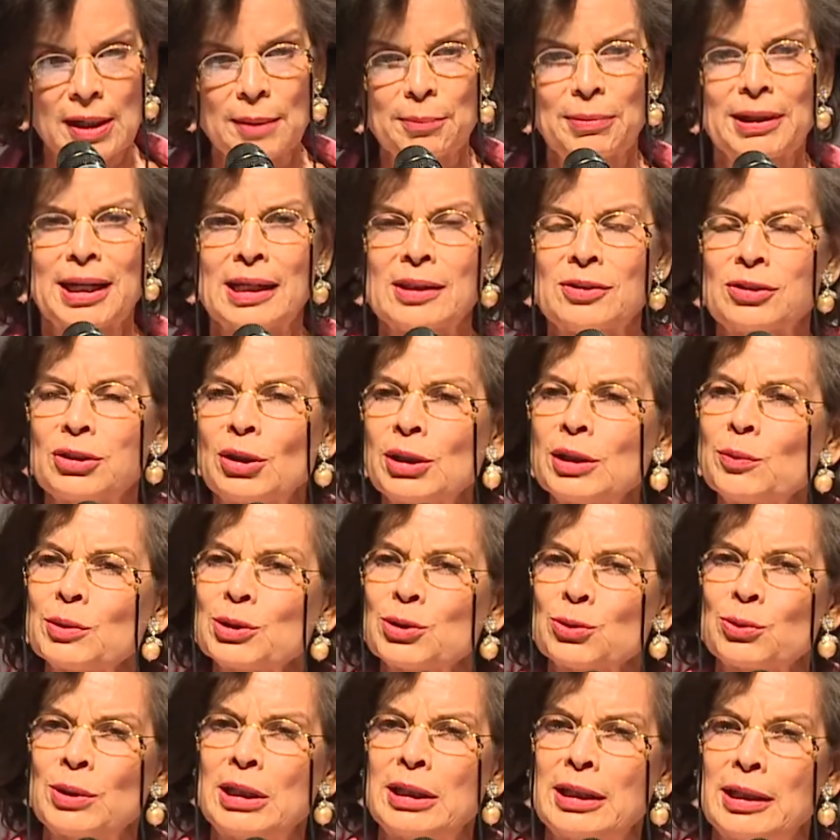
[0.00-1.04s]
But I thought it
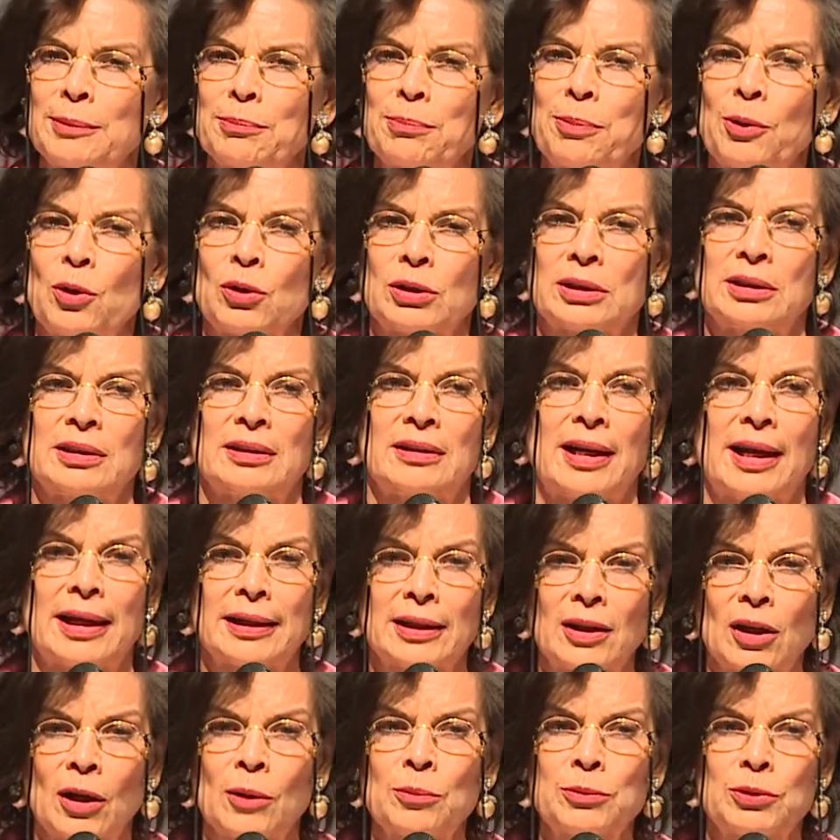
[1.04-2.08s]
was really important that I
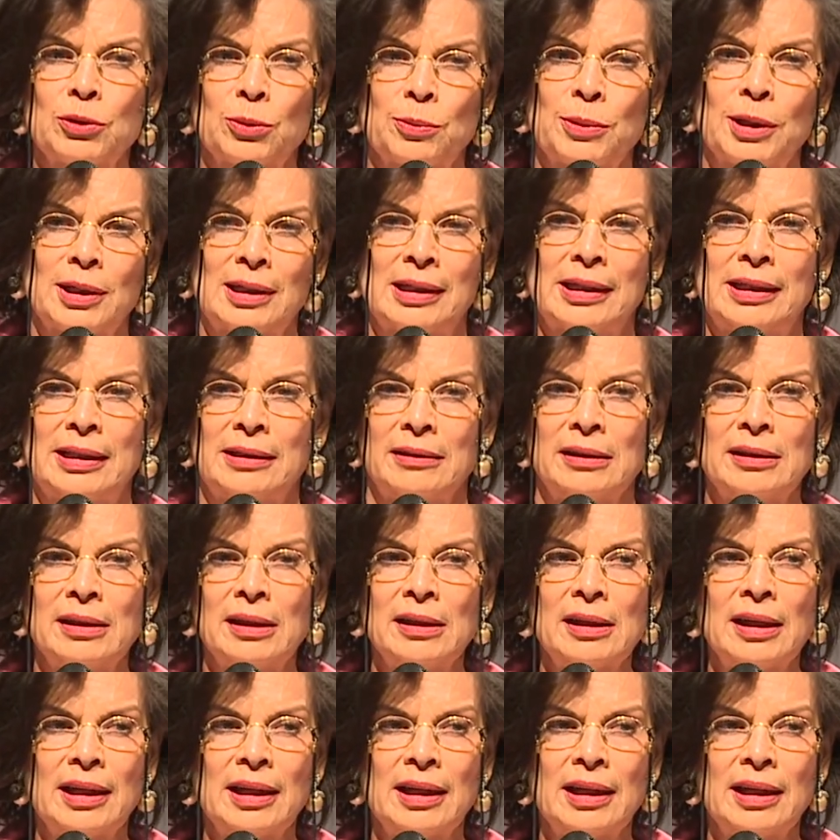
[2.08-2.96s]
come to Berlin,